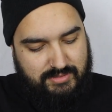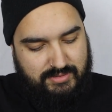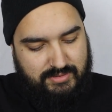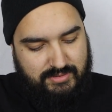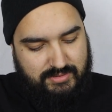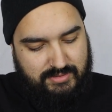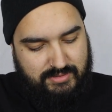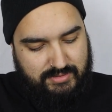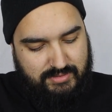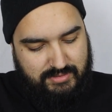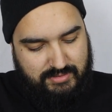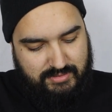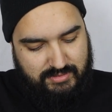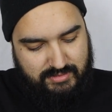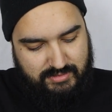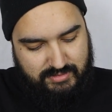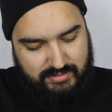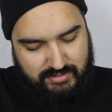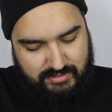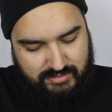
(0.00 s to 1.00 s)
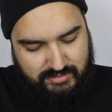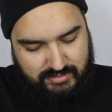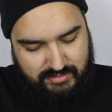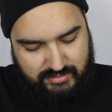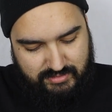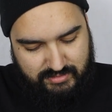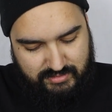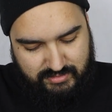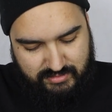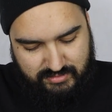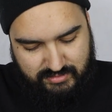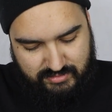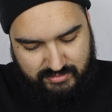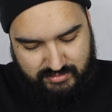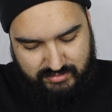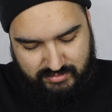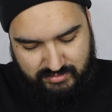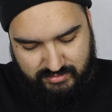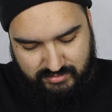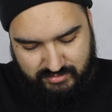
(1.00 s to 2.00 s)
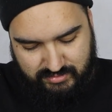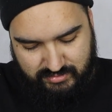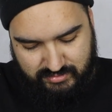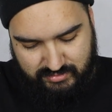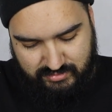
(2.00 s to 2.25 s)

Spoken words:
(no one is talking)